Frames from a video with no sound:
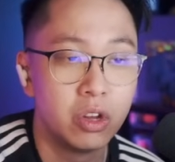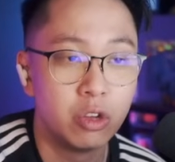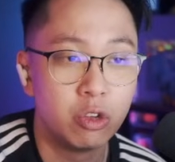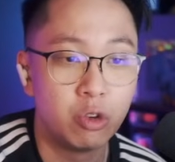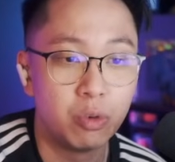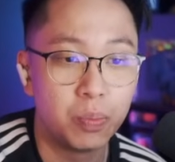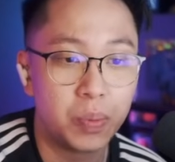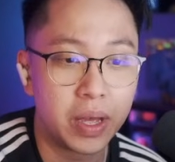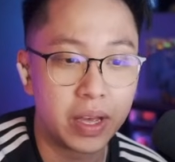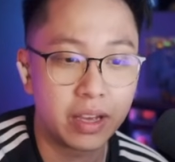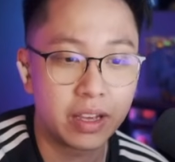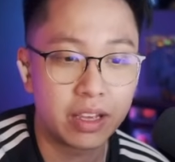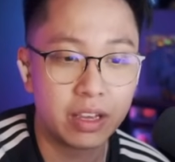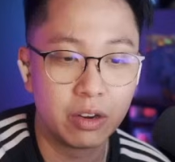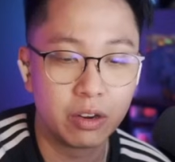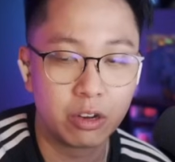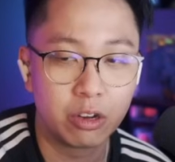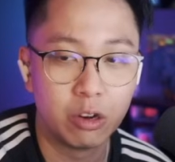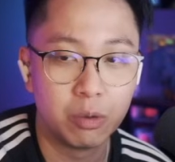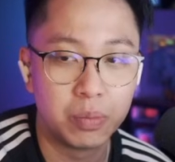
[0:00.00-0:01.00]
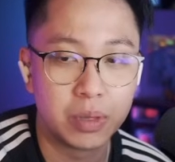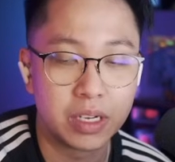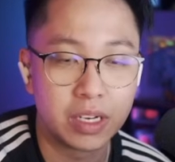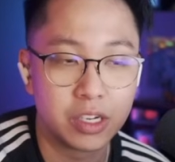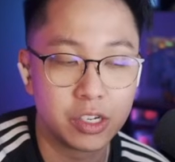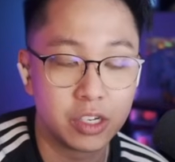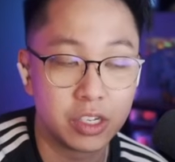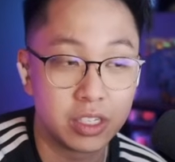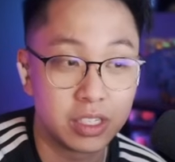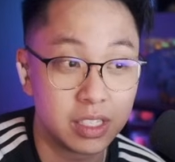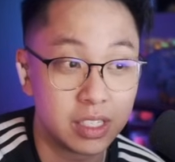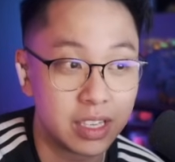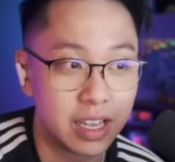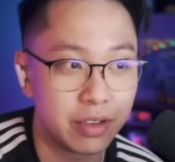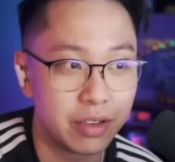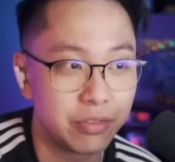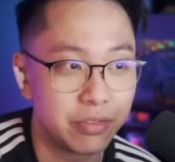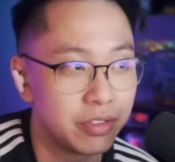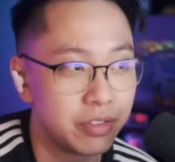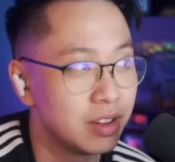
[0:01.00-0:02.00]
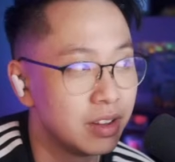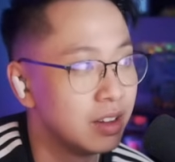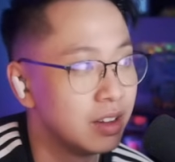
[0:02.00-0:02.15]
You pick Kiriko because she's safe.